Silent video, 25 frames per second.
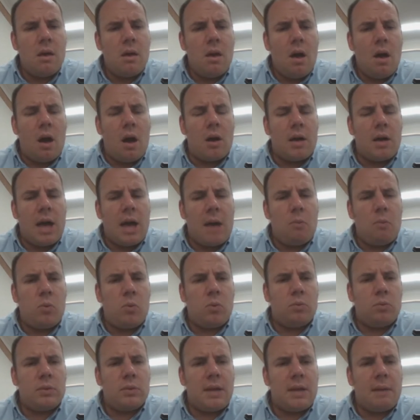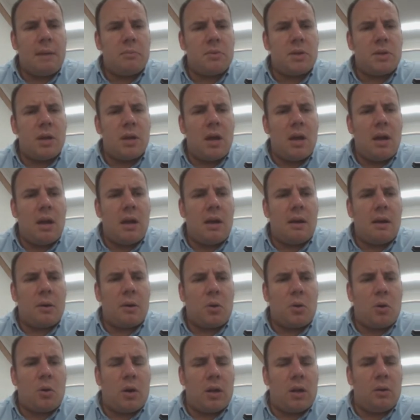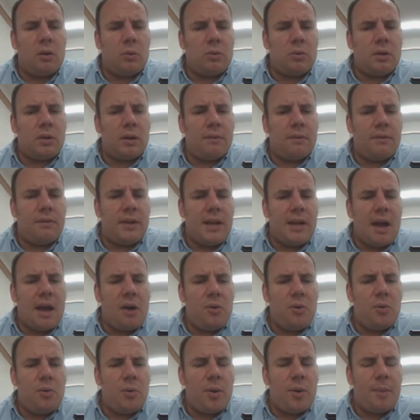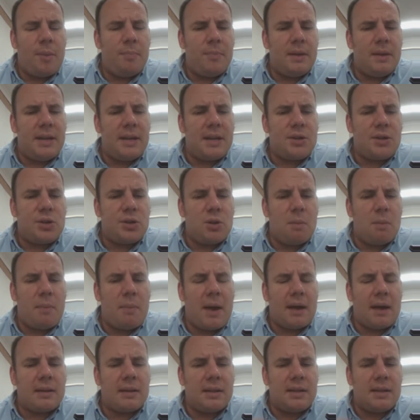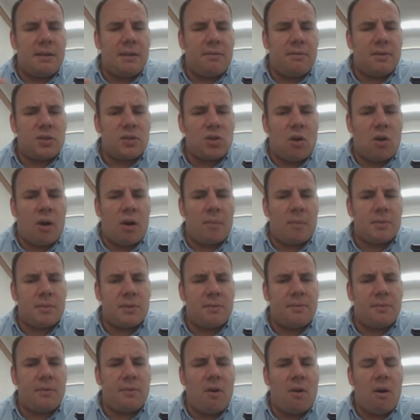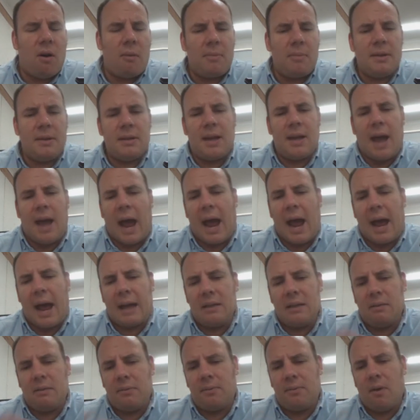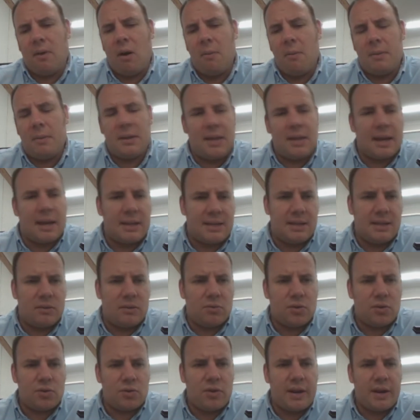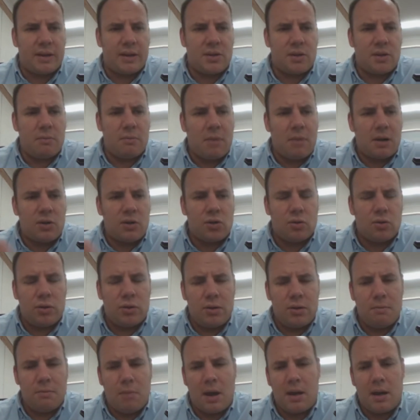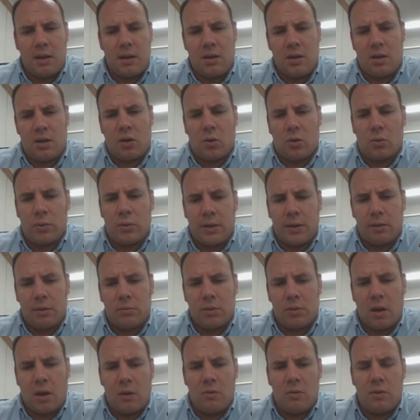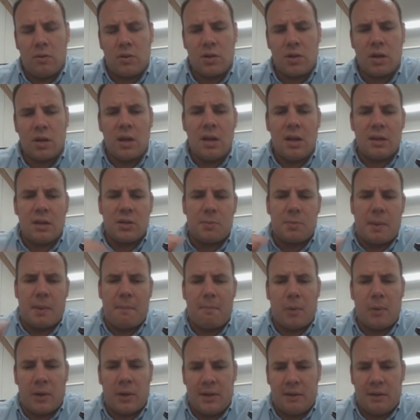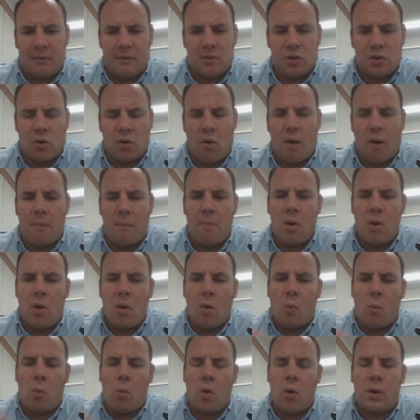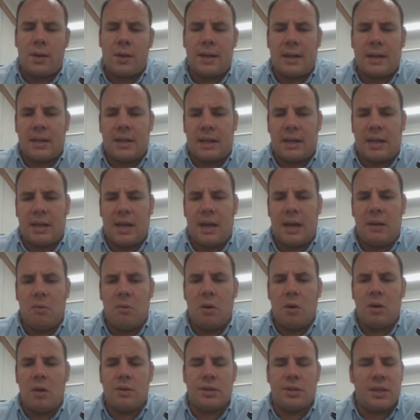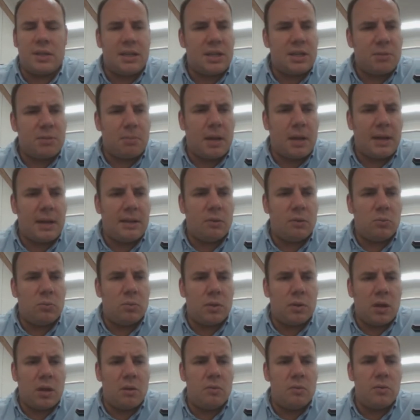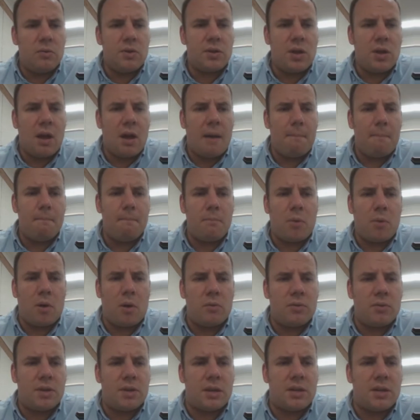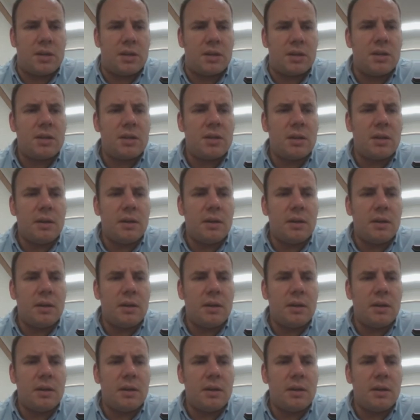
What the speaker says: Okay, well, that was quite a long video lesson about the different types of farming and the farming that's in Australia. So make sure you make your Cornell notes, spend plenty of time working out the keywords and explain all those processes.